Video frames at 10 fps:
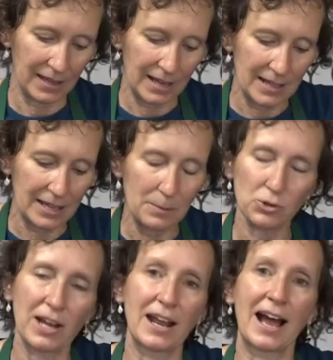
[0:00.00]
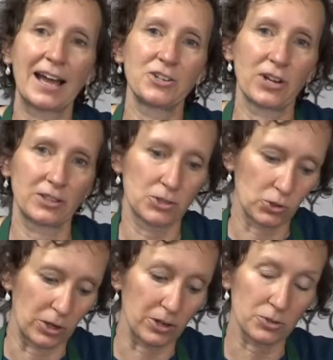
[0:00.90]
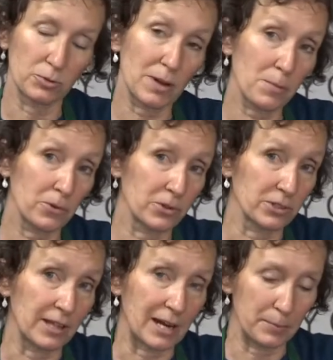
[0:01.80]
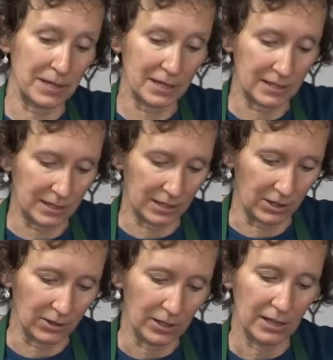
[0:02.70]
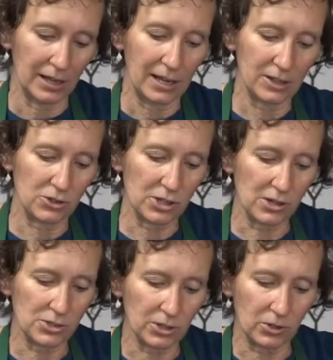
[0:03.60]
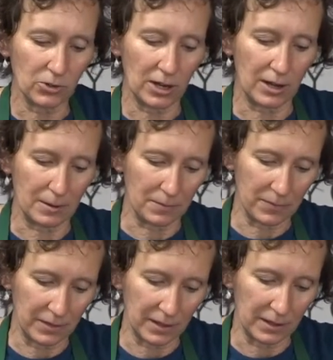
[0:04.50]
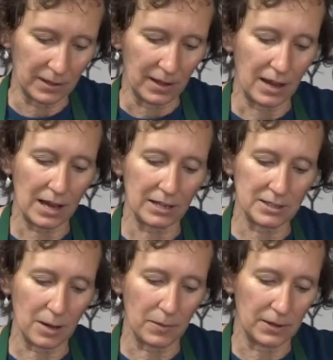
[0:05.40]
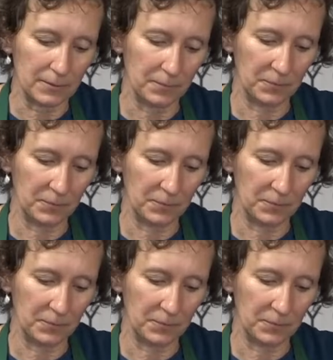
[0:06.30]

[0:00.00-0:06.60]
and then I'm trying to hydrate the soil, because remember there's a lot of peat in here, and there's also the Akadama,